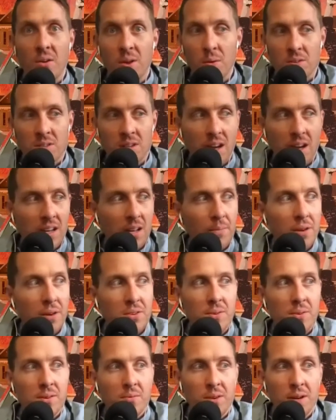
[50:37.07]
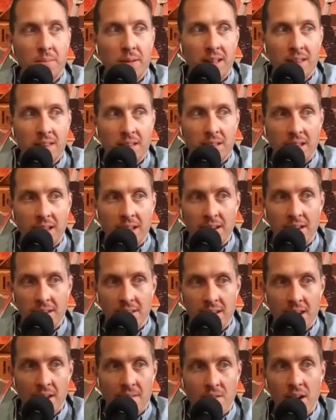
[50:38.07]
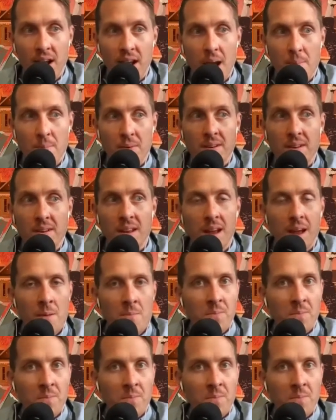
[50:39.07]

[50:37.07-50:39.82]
they were talking about doing a remake that like never happened,